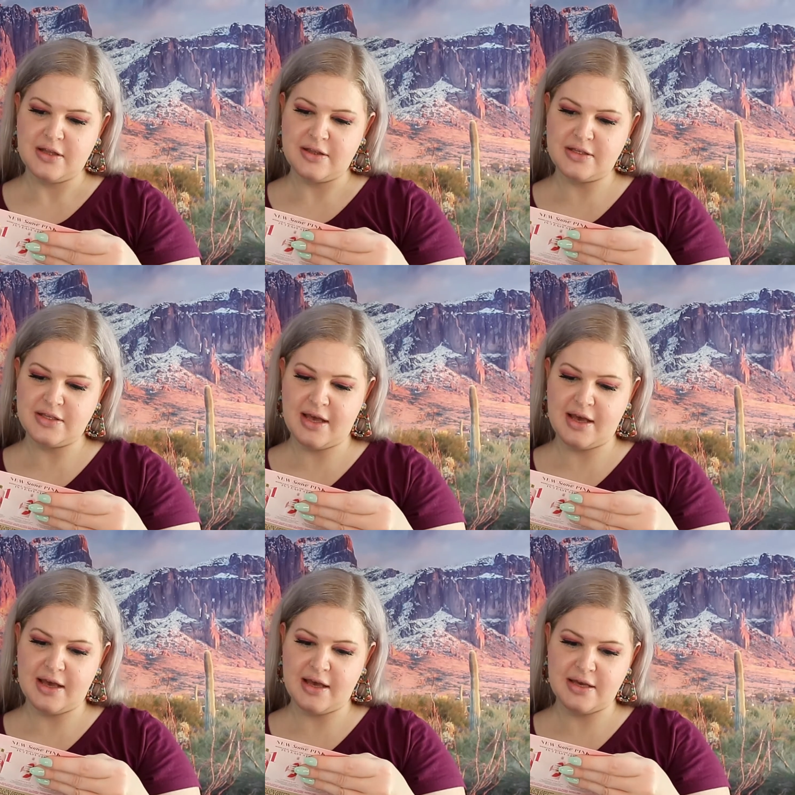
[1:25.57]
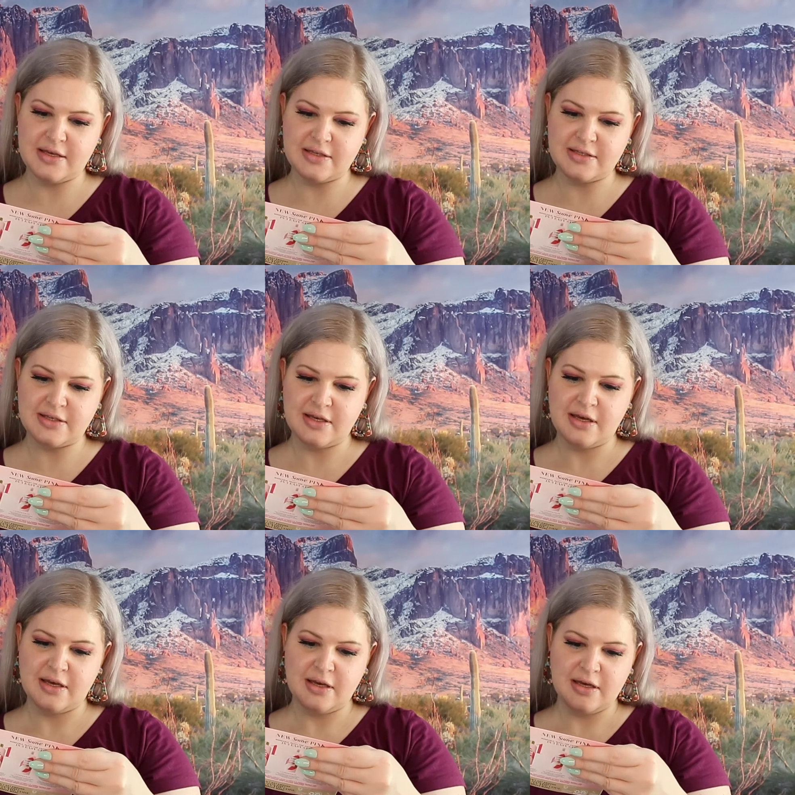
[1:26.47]
This has
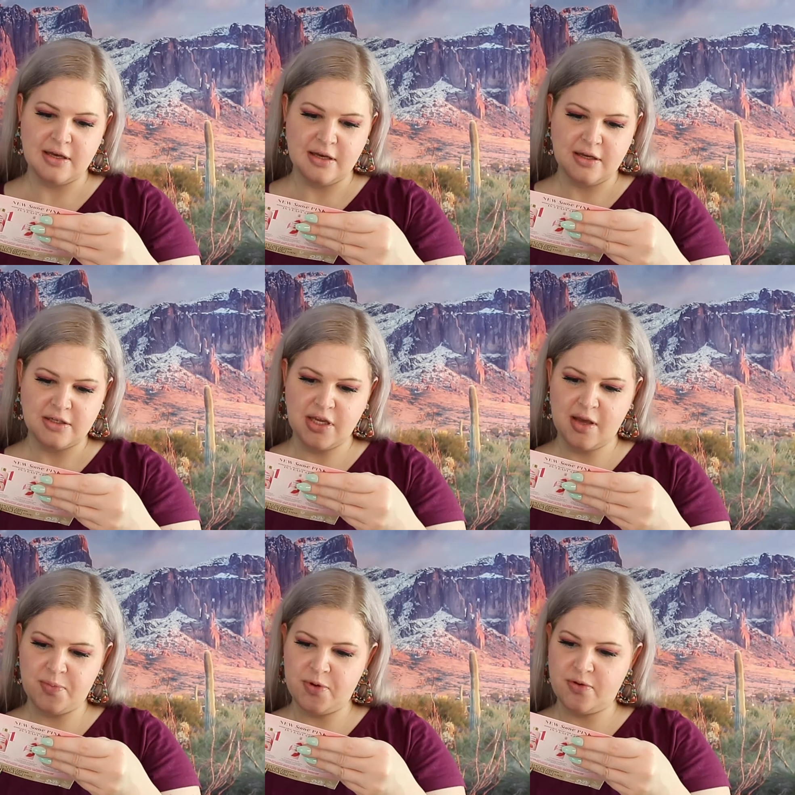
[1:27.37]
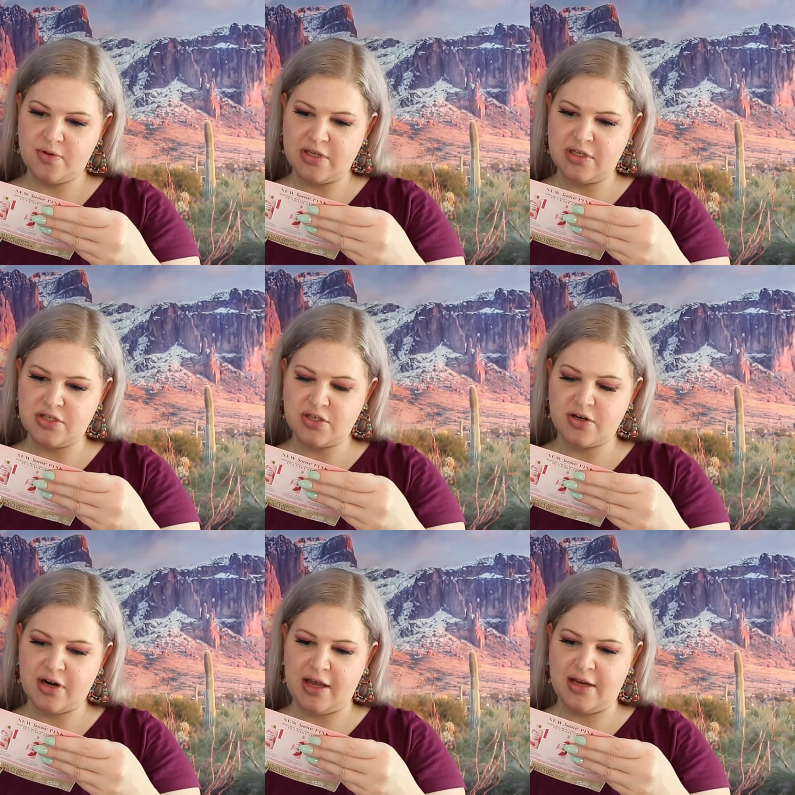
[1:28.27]
shampoo,
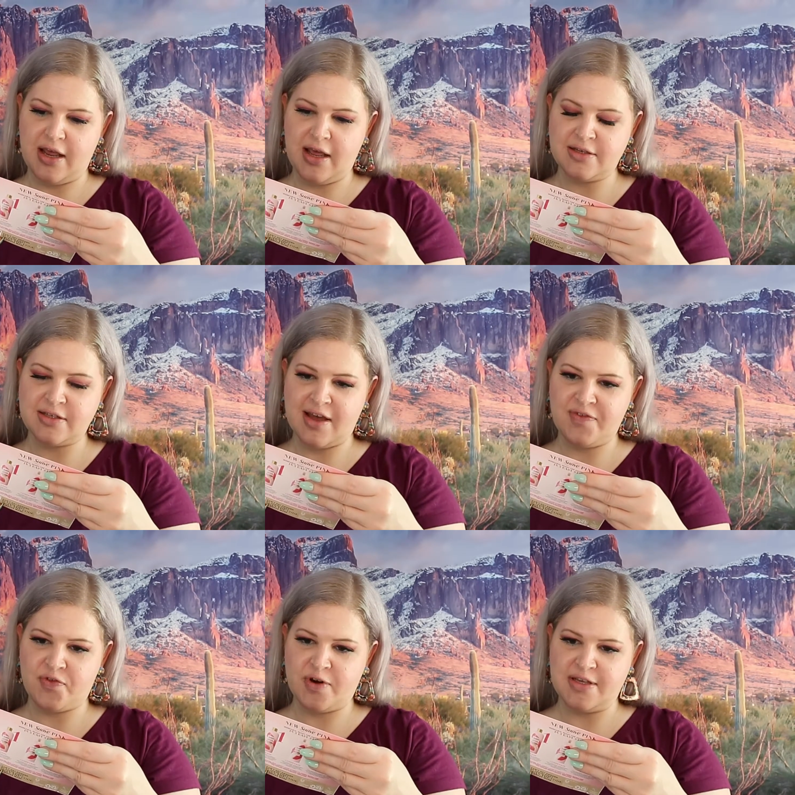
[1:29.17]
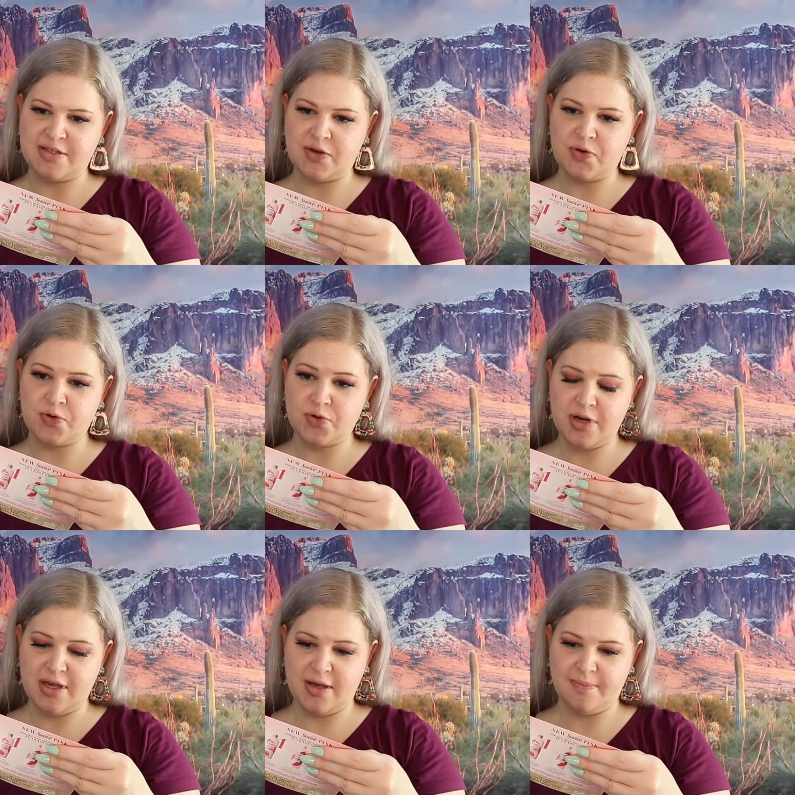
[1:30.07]
conditioner, and anti-freeze
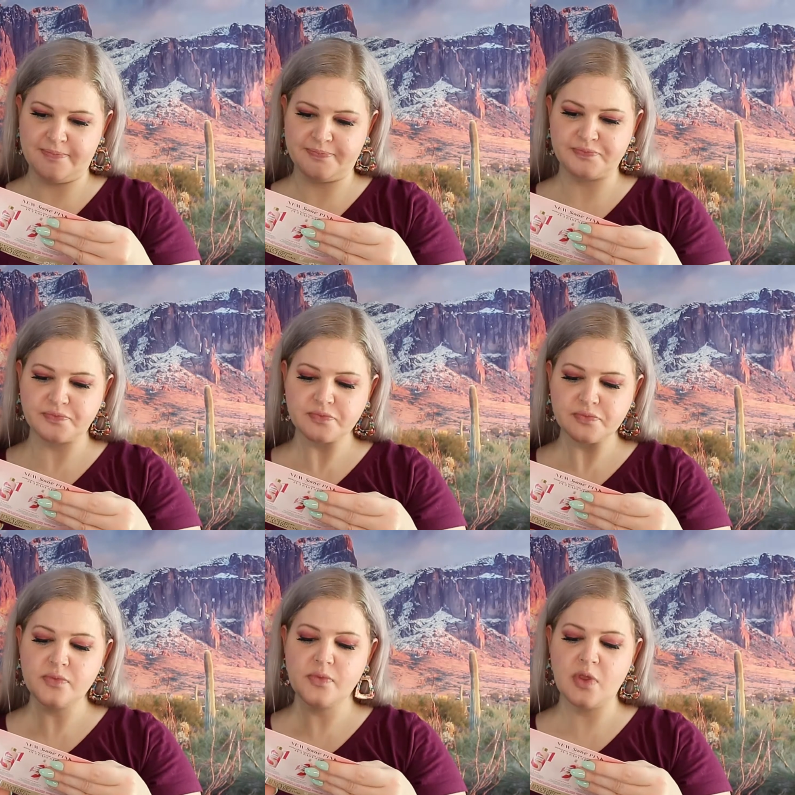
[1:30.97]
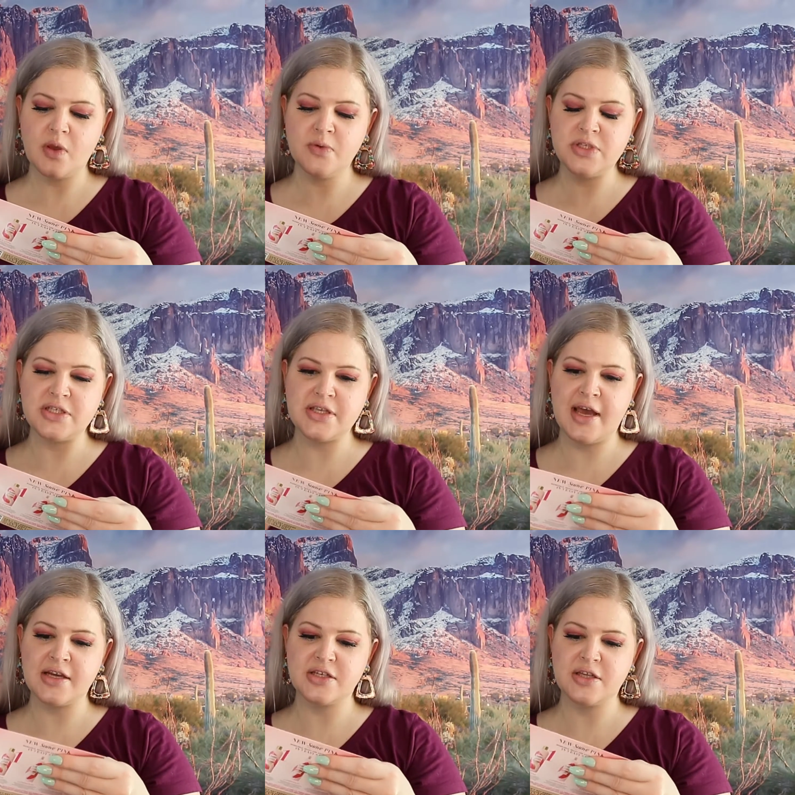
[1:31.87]
cream, which is
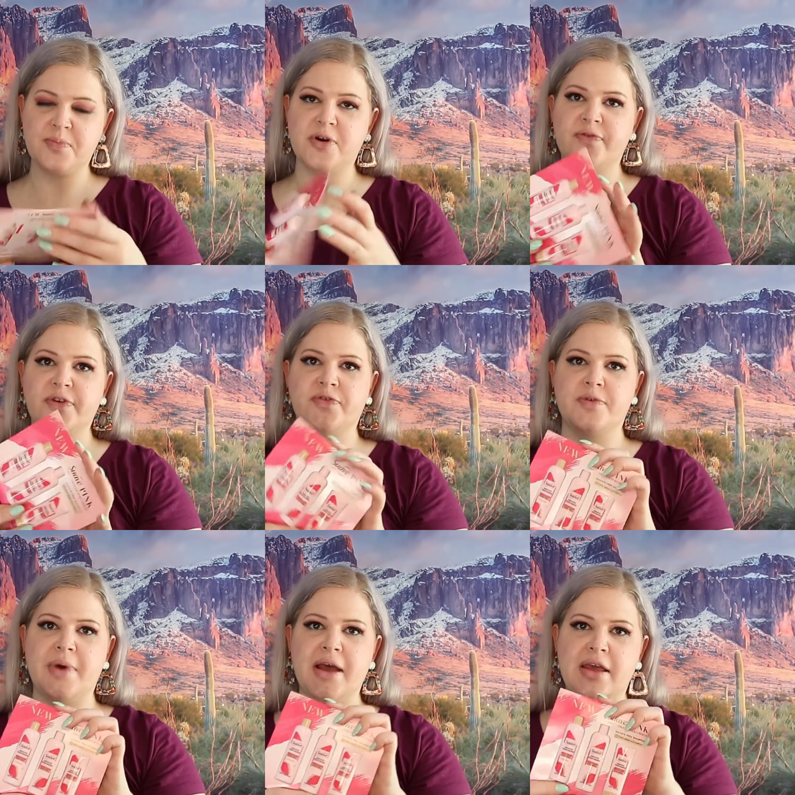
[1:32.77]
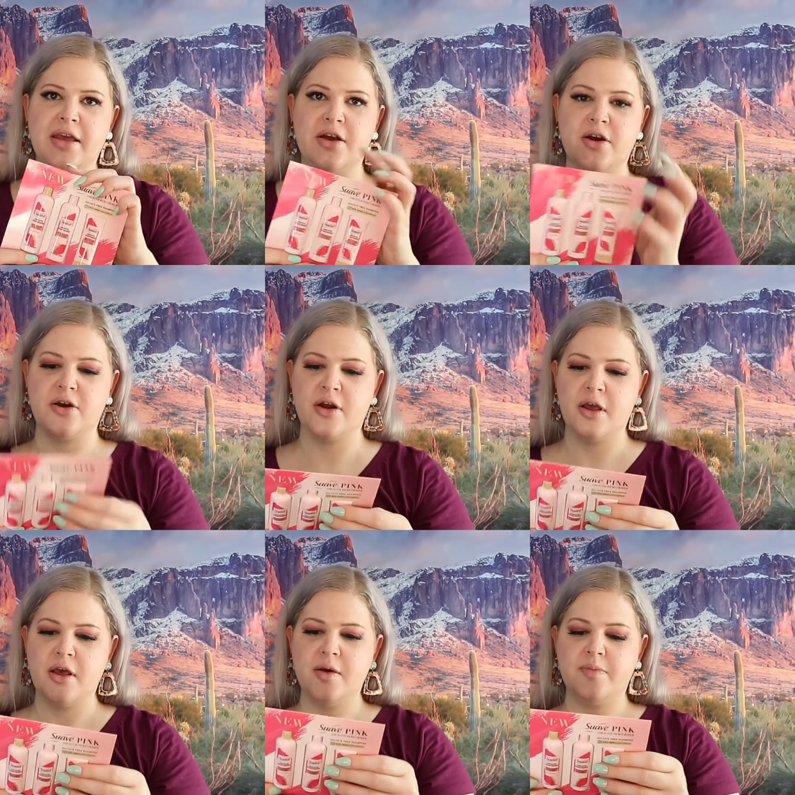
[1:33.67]
actually perfect for my hair,
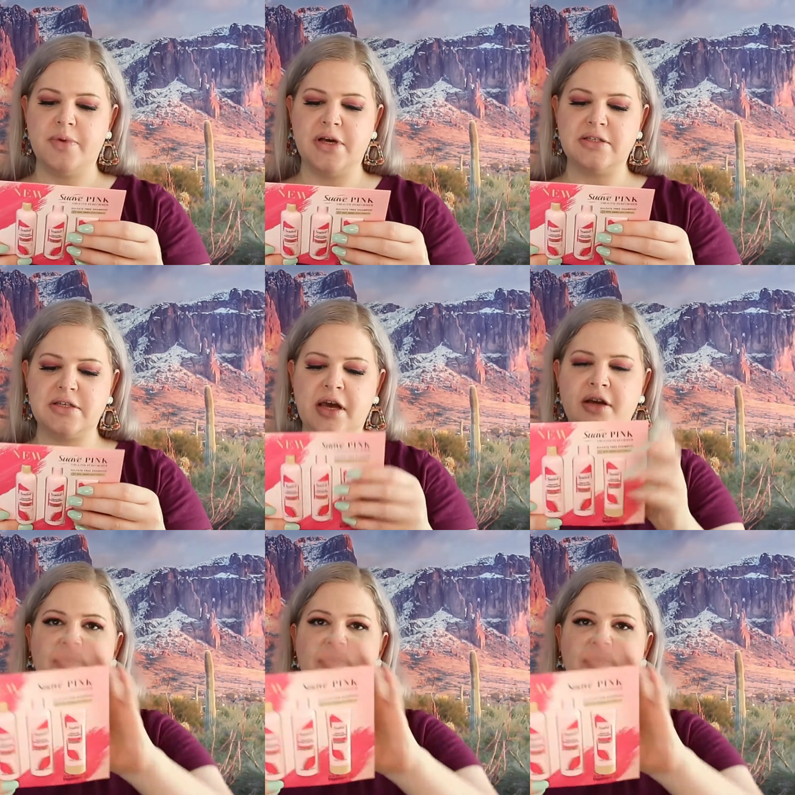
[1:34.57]
but I